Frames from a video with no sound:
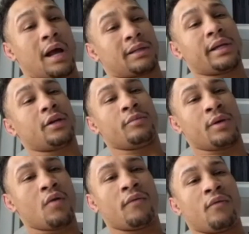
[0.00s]
I think it'll
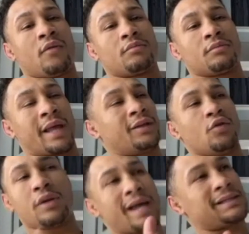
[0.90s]
be over for him. That
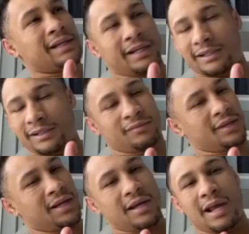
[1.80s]
dude last, listen,
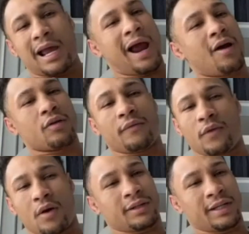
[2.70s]
I don't know if
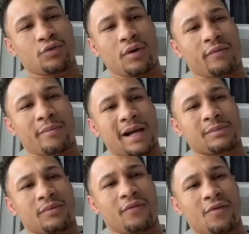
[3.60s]
you, did you ever box
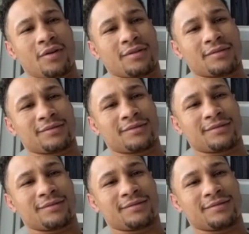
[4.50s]
before?
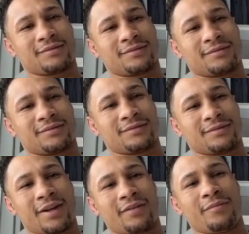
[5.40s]
No.
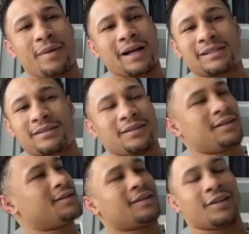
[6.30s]
Never boxed?
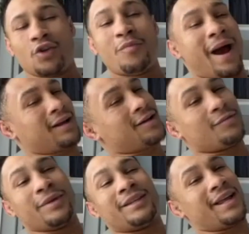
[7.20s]
You might have could
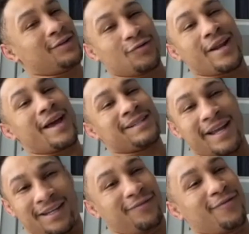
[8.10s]
have beat that dude last
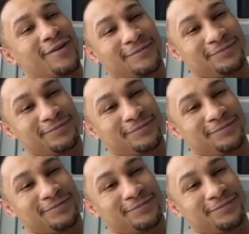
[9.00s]
night he fought.